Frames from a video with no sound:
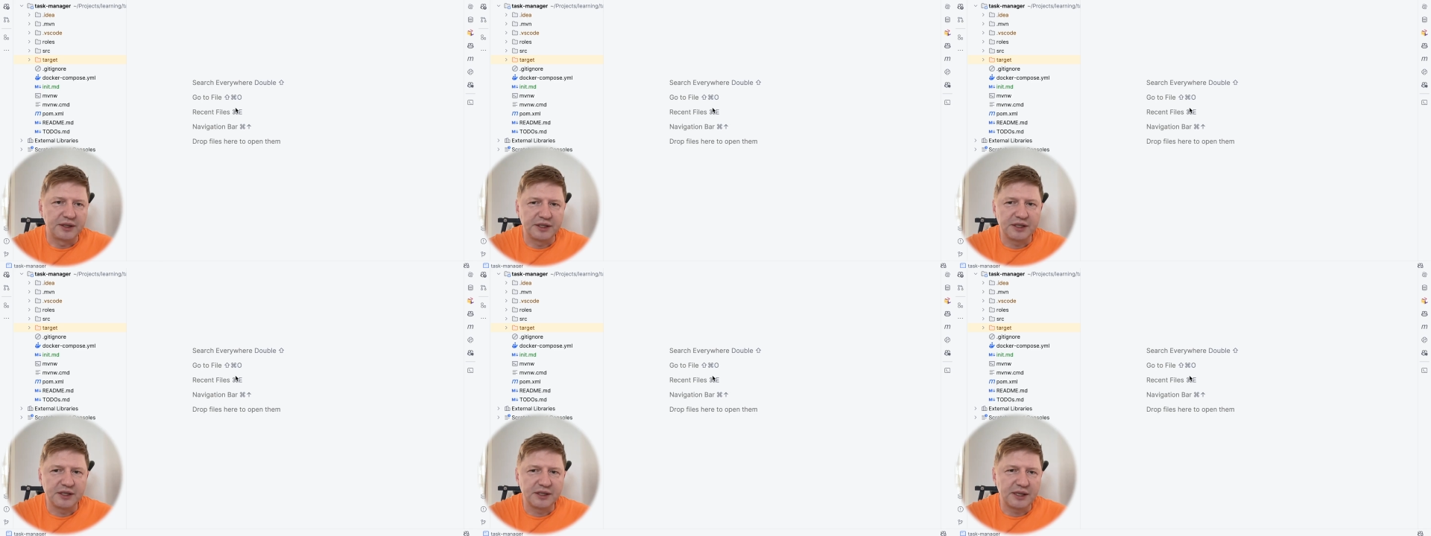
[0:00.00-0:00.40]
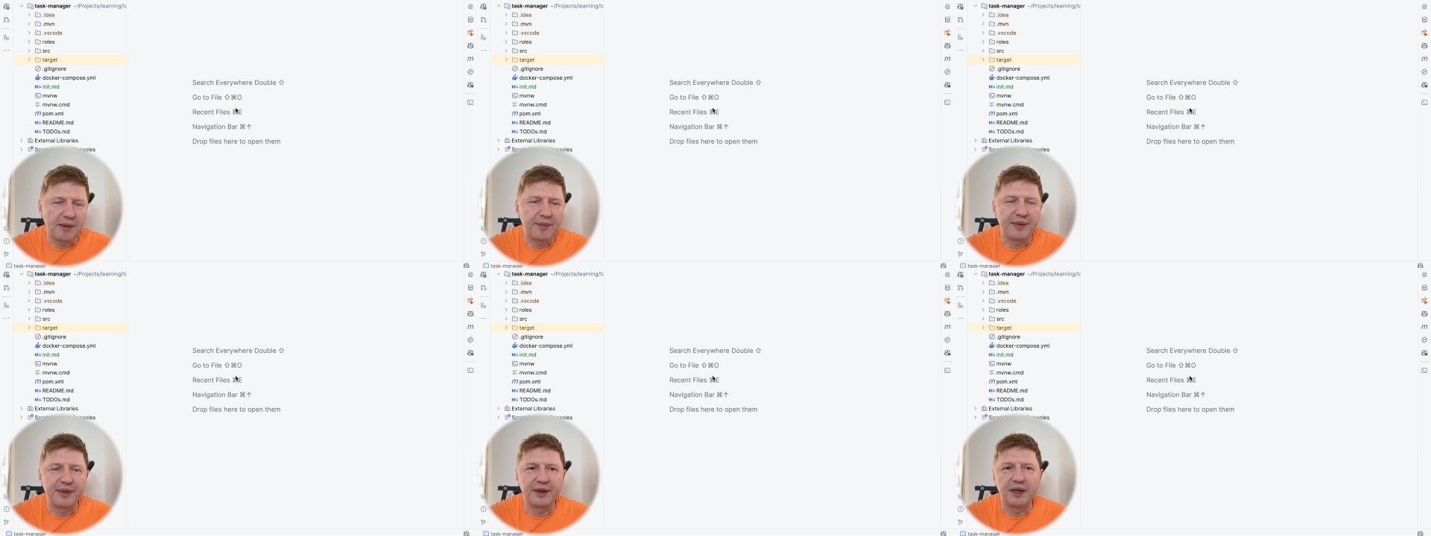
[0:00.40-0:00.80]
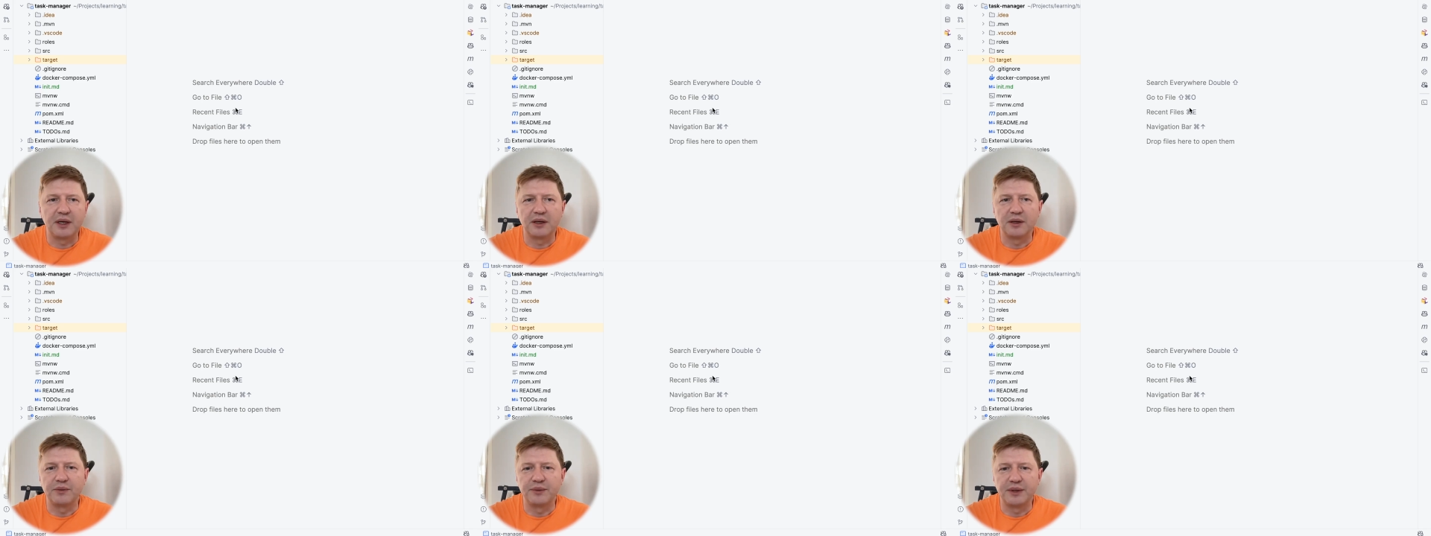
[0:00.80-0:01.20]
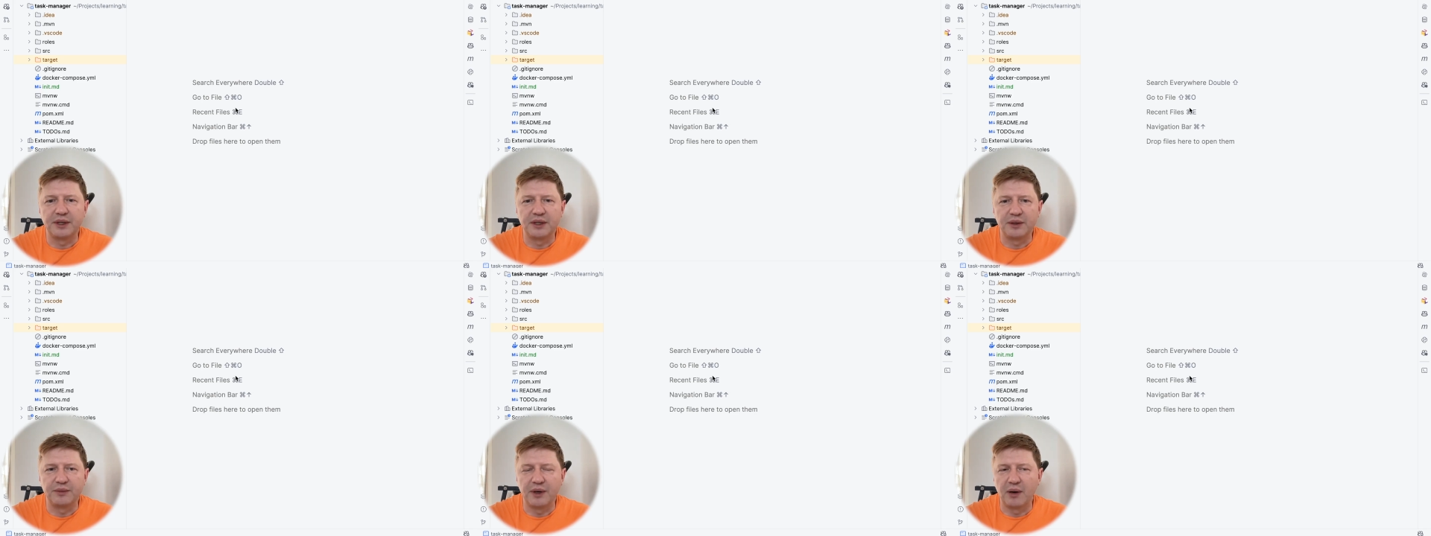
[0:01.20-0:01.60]
this is something
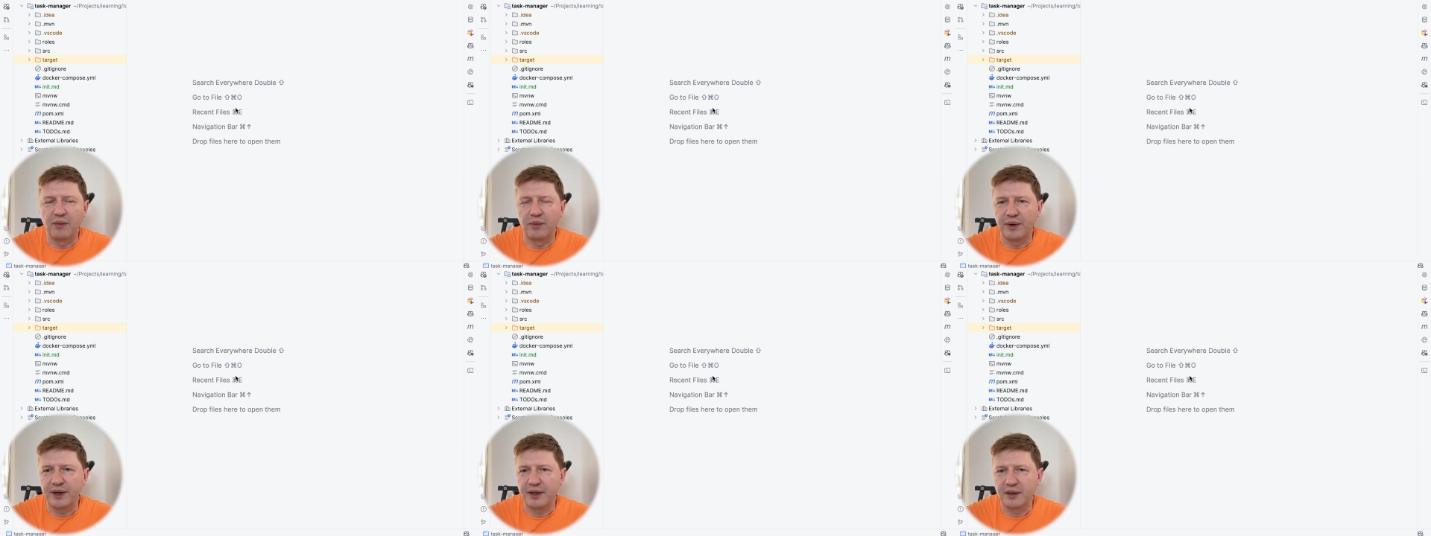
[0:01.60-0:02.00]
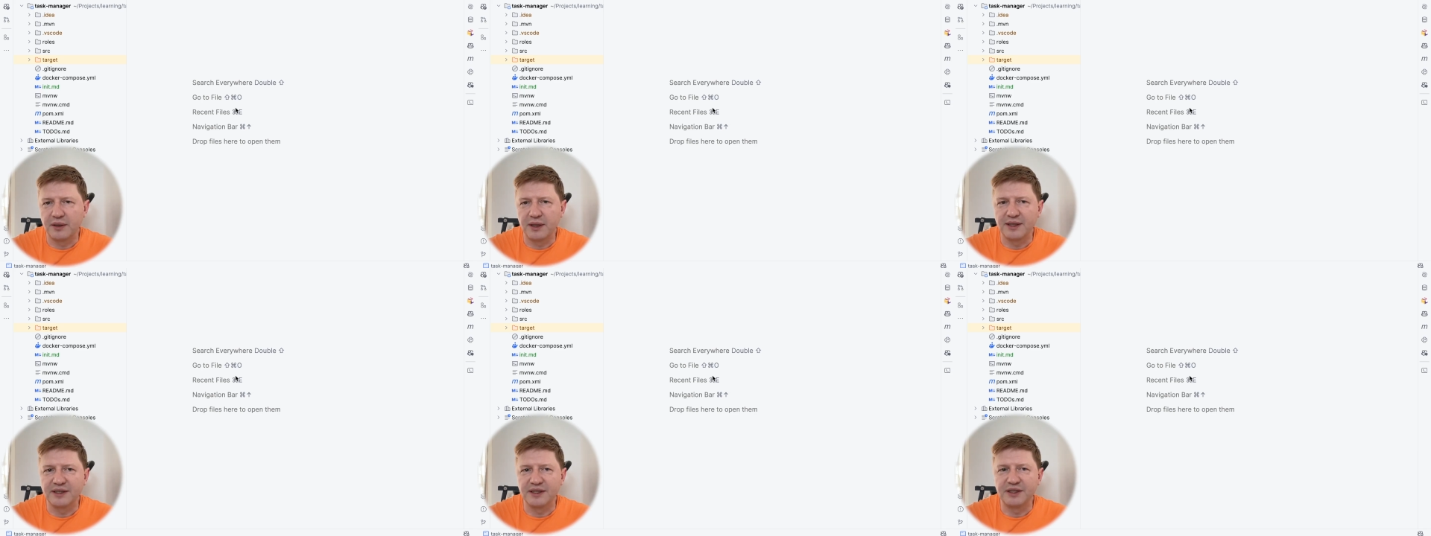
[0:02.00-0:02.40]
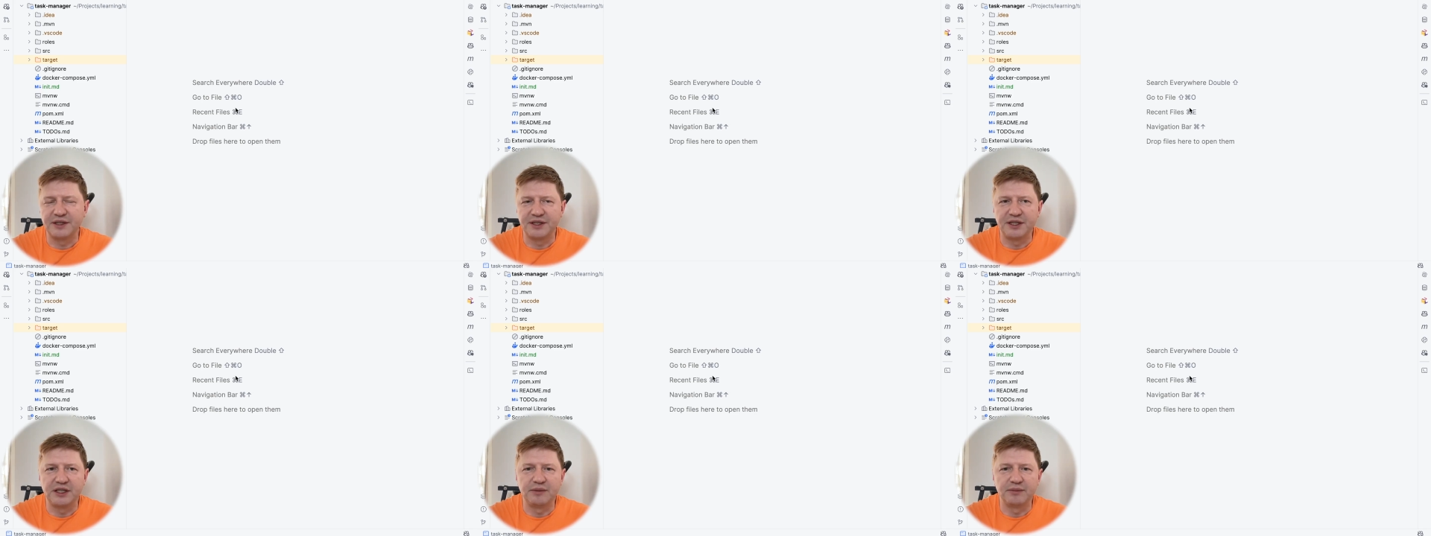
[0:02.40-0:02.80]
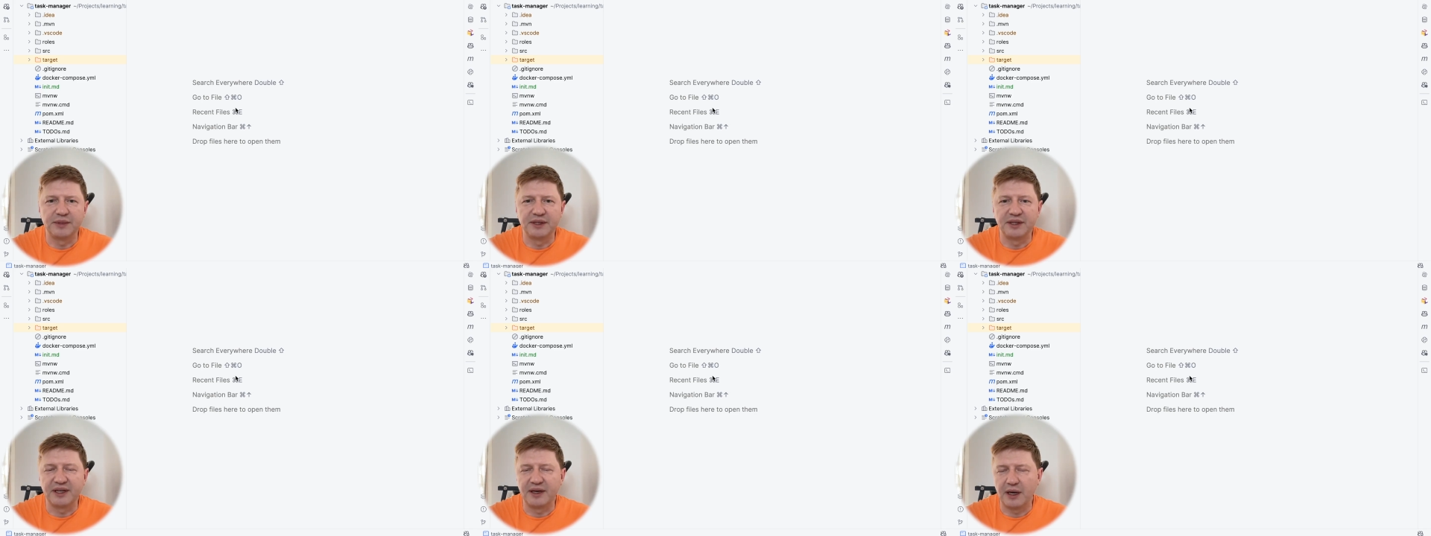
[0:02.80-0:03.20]
we, we are working as a team
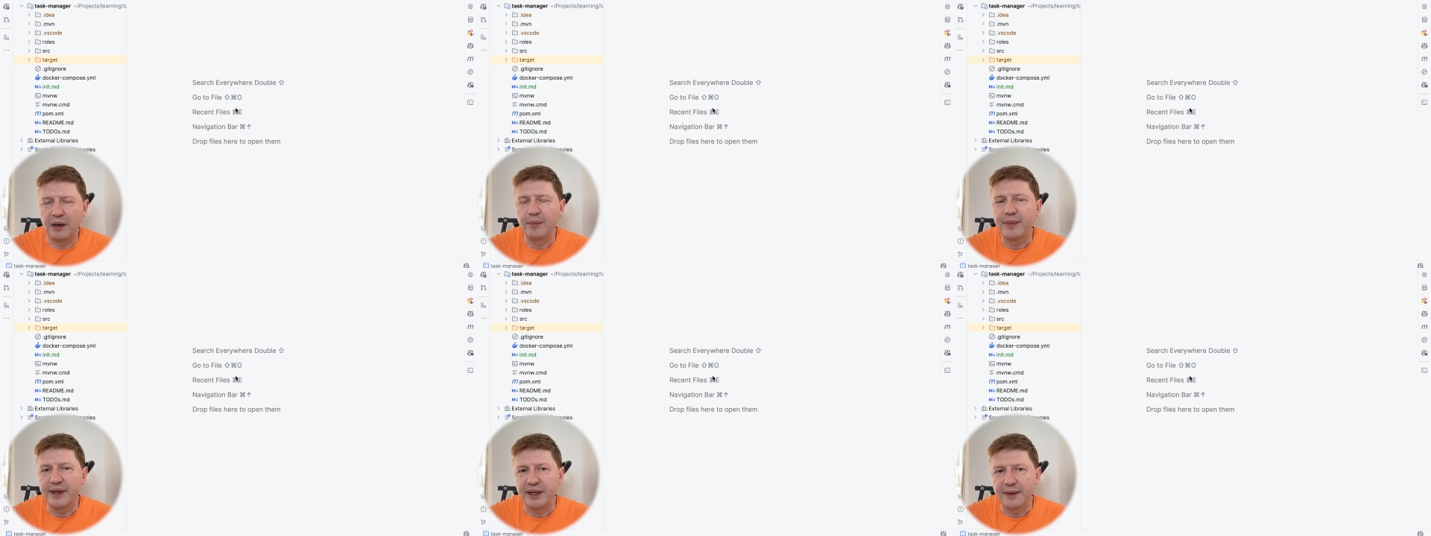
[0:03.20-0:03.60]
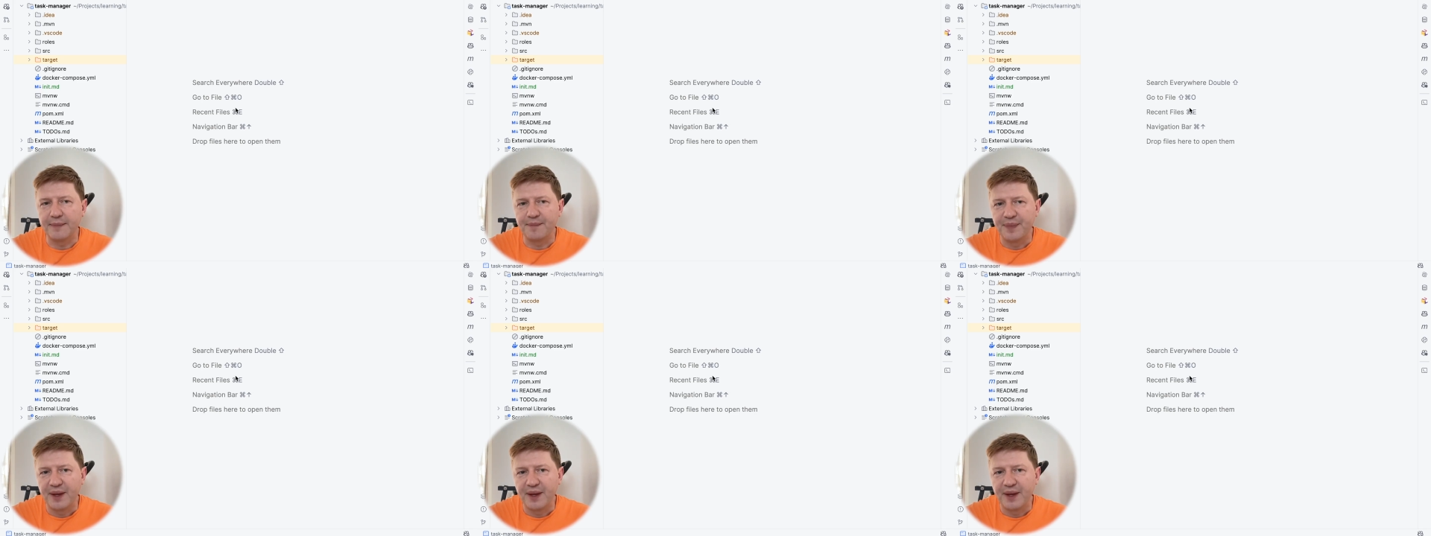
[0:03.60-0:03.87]
in the company